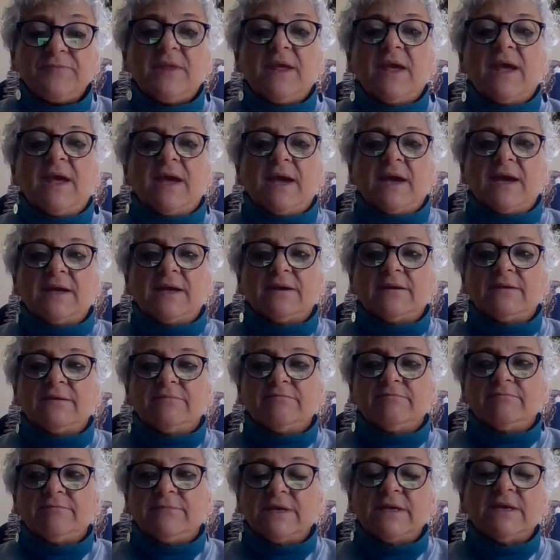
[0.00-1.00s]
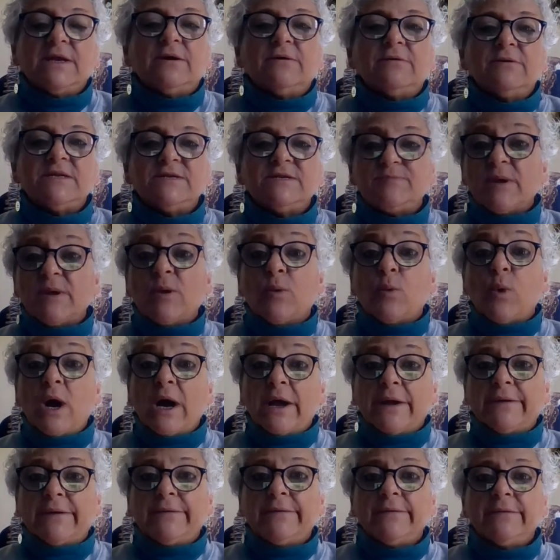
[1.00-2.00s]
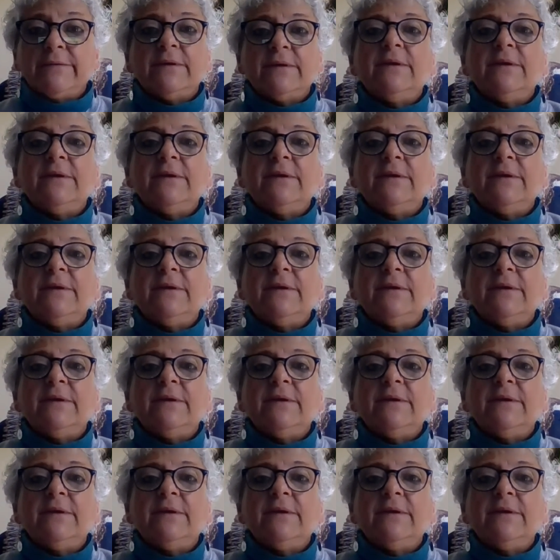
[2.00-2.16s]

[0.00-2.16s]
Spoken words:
and, it's been a while,